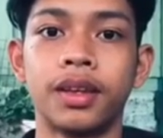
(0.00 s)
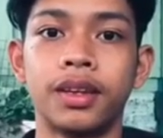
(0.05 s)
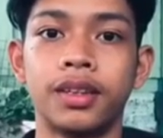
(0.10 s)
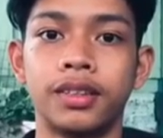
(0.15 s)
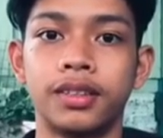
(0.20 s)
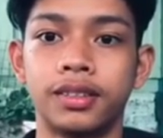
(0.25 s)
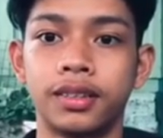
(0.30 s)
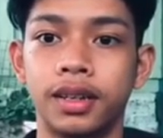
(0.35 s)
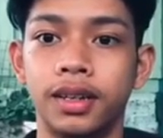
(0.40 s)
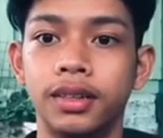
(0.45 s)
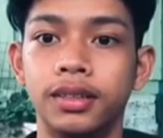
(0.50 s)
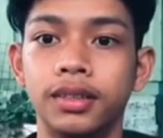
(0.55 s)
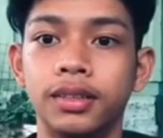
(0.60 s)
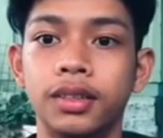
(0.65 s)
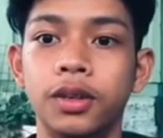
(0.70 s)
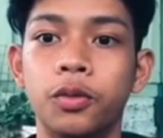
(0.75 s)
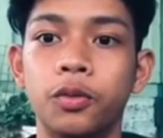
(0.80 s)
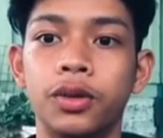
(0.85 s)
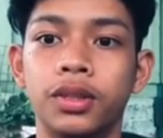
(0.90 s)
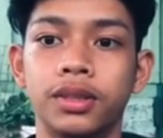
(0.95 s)

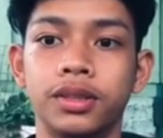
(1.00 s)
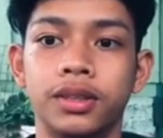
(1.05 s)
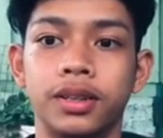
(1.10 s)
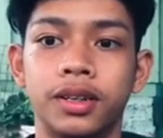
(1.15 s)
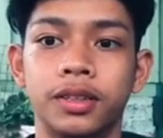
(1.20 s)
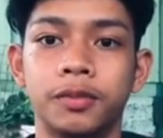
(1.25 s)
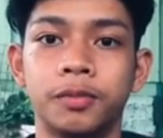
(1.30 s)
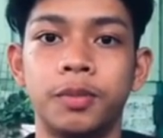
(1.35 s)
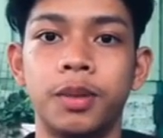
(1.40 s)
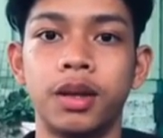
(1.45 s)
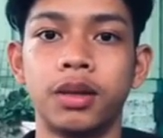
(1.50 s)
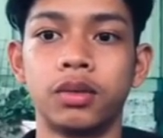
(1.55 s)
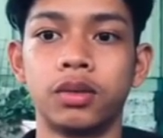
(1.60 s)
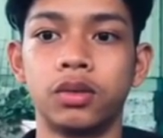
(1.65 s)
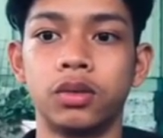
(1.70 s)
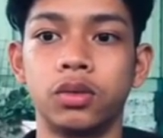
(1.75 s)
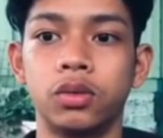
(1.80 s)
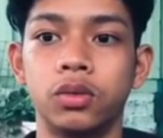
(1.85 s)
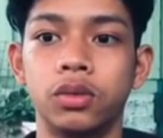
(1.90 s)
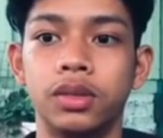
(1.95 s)
Scalinear with respect
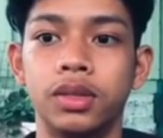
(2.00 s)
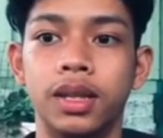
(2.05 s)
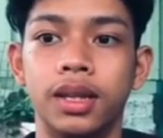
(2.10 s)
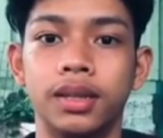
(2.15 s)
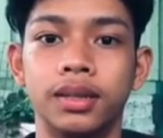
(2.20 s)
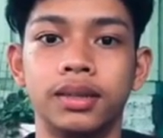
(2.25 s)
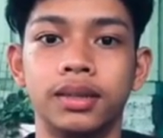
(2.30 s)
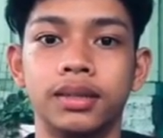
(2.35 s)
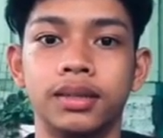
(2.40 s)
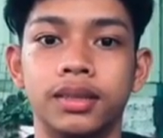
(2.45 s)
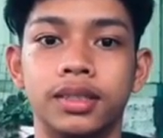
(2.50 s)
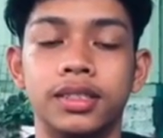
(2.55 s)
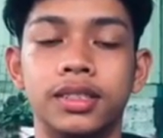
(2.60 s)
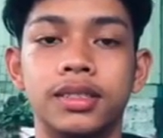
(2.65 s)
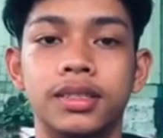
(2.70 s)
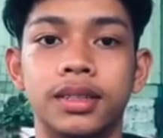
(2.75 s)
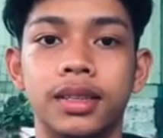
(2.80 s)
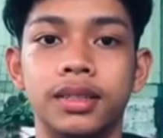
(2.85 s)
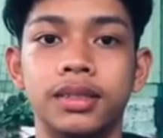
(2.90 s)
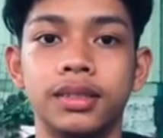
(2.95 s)
to that
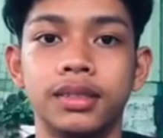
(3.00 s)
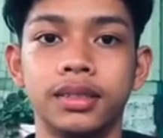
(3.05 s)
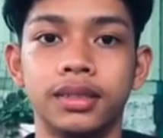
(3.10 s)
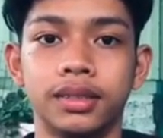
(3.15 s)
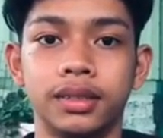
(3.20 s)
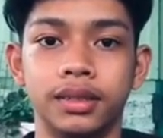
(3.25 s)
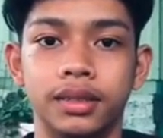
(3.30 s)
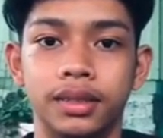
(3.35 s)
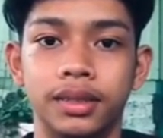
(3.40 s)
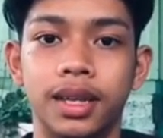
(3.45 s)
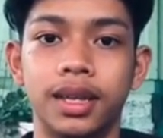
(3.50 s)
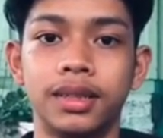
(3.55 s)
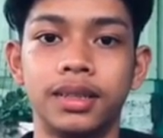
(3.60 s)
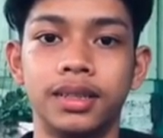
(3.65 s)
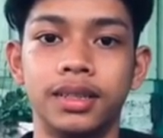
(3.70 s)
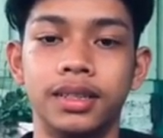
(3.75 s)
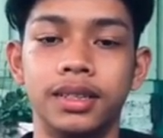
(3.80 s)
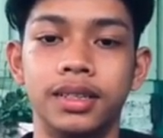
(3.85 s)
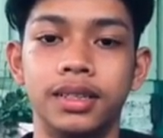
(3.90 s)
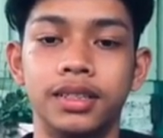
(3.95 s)
distance, that
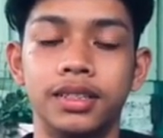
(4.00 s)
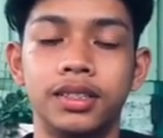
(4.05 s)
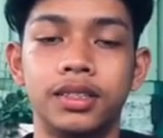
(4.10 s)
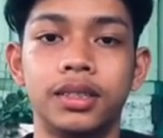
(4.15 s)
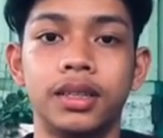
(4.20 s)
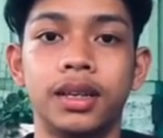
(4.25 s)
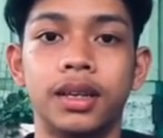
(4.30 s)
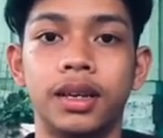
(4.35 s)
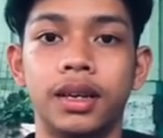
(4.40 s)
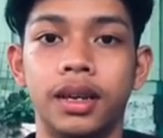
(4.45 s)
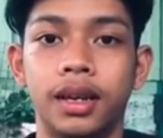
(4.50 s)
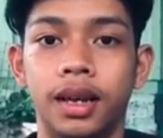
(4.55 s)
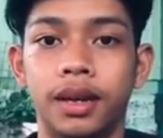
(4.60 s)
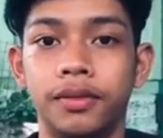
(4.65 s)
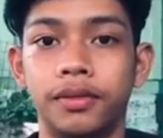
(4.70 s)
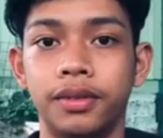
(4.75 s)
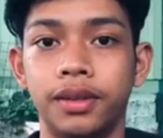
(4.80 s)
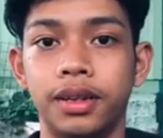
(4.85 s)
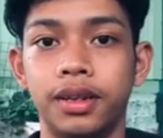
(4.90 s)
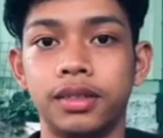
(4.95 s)
is
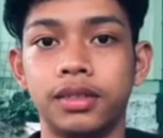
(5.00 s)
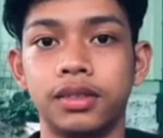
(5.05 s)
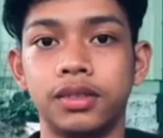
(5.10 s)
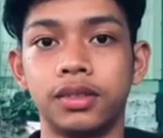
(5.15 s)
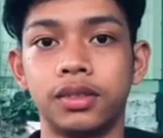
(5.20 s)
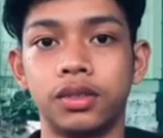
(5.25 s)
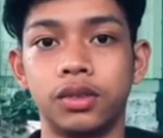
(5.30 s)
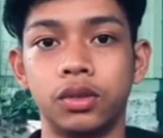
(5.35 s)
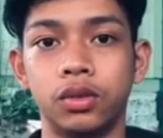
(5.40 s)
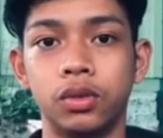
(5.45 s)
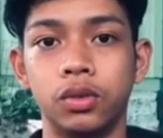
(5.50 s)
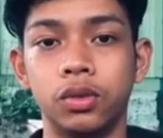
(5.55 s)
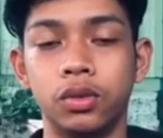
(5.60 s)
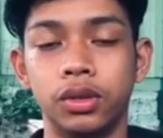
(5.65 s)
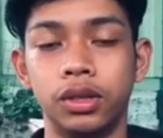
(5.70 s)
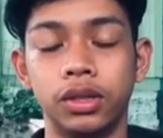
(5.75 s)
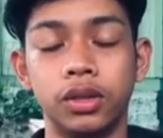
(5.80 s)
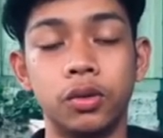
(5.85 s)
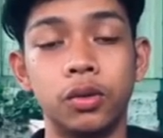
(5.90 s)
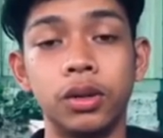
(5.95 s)
Fs to
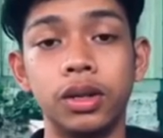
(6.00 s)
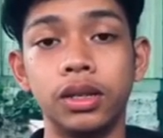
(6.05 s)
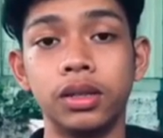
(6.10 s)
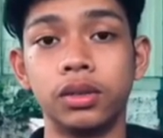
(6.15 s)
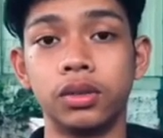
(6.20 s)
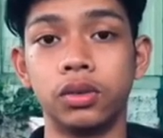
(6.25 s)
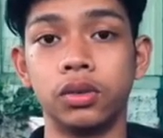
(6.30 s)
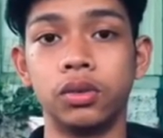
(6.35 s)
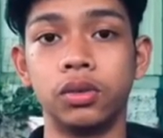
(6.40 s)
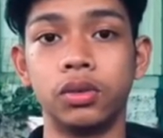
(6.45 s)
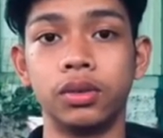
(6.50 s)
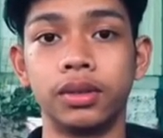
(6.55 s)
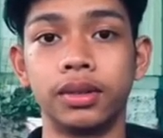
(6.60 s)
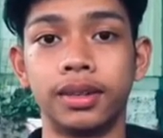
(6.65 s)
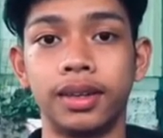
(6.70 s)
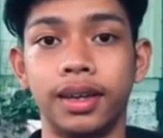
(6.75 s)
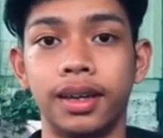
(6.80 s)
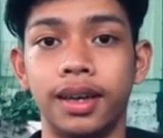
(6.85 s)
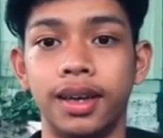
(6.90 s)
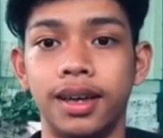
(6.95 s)
equal to
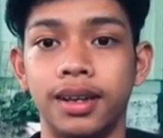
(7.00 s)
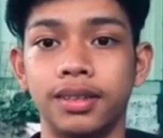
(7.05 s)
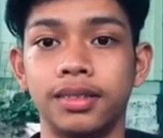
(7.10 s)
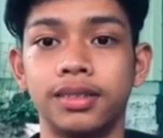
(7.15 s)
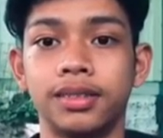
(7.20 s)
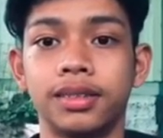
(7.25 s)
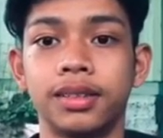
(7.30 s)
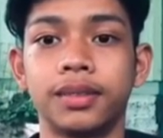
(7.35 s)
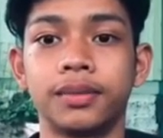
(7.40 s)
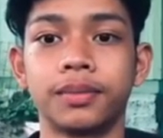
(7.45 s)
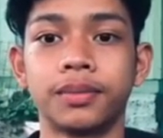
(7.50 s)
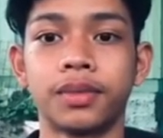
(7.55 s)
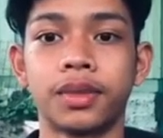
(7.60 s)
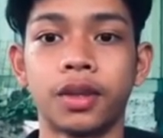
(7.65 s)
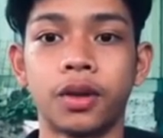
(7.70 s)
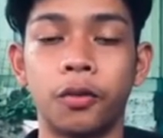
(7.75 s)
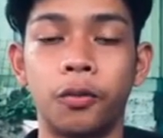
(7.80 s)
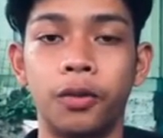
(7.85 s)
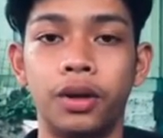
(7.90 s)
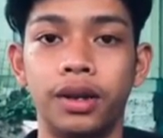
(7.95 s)
Kx,
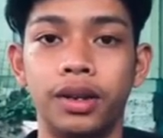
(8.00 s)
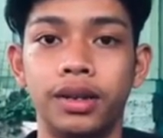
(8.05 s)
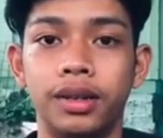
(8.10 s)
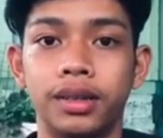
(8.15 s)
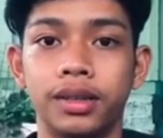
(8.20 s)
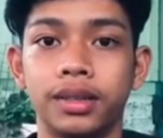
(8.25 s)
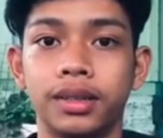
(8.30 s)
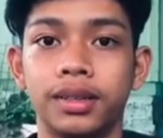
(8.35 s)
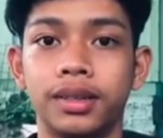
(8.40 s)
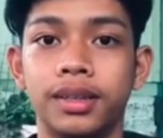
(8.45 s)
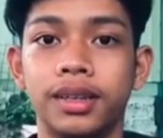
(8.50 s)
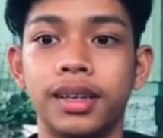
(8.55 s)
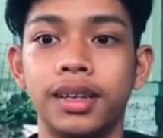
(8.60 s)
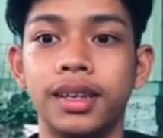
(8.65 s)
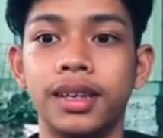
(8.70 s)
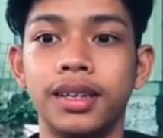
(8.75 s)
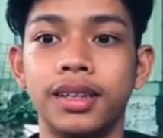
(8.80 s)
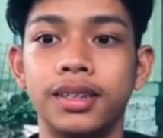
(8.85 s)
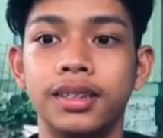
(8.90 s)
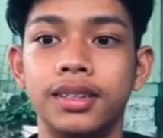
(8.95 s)
where
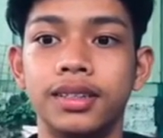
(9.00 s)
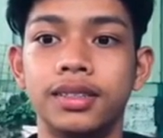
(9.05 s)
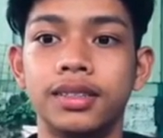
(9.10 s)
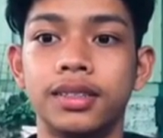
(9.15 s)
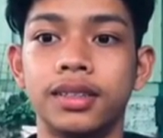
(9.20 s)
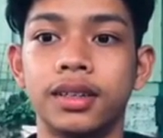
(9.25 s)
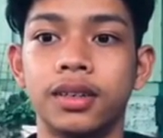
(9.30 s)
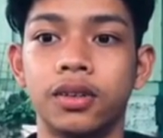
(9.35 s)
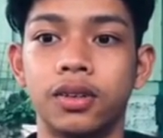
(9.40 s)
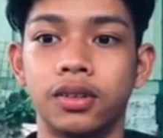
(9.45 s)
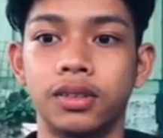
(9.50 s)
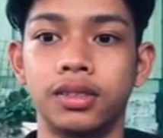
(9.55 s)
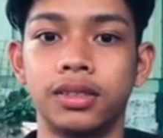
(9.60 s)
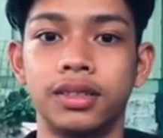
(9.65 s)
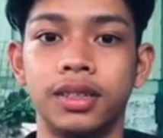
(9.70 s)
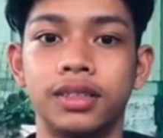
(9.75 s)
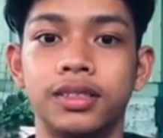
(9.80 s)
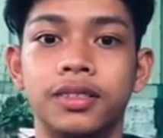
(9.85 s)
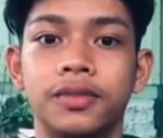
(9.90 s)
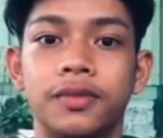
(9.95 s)
K is
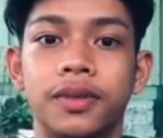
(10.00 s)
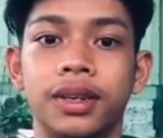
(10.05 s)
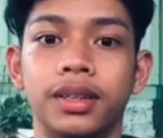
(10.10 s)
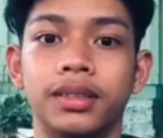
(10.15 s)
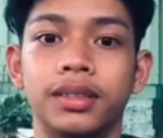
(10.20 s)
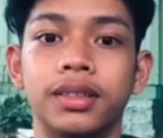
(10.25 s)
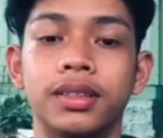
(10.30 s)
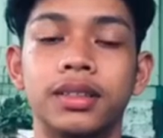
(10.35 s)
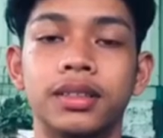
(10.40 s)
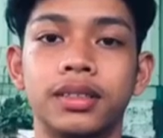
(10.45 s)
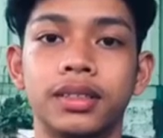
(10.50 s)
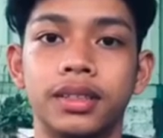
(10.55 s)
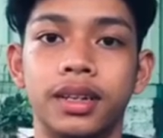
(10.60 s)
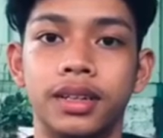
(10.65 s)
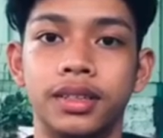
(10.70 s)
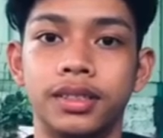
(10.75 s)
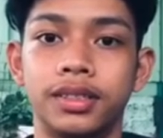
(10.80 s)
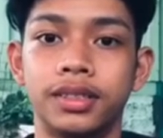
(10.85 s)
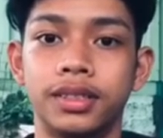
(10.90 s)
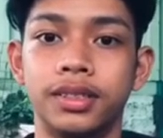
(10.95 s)
constant factor
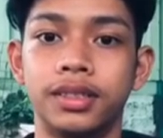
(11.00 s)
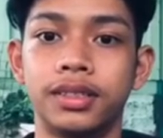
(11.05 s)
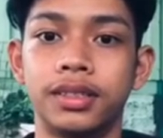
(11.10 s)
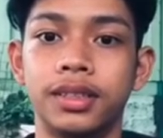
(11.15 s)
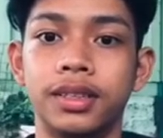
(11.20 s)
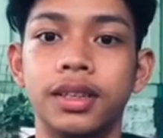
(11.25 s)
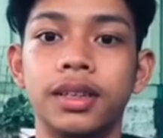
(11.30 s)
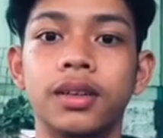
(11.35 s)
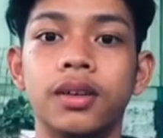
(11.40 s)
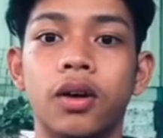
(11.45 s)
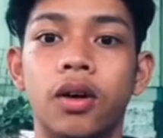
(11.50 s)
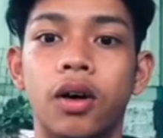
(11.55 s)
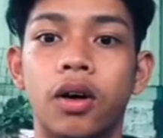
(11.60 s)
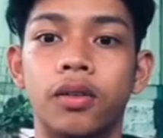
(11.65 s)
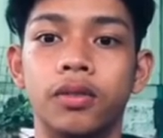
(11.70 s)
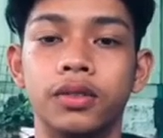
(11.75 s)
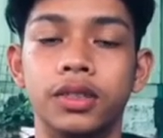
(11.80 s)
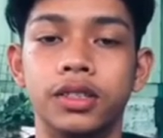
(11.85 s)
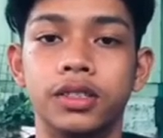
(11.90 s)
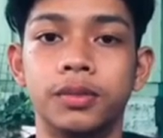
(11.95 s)
characteristic
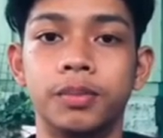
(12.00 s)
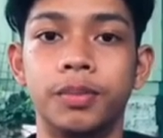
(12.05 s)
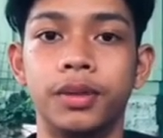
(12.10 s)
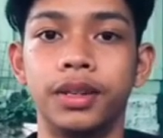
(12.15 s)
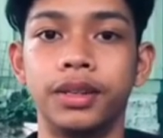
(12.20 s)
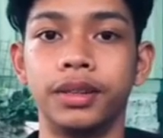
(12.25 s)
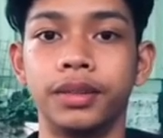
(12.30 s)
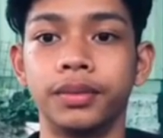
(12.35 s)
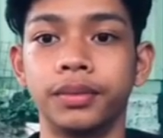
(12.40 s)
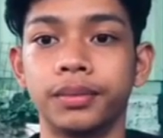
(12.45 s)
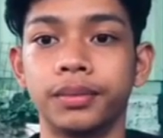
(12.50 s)
of the spring,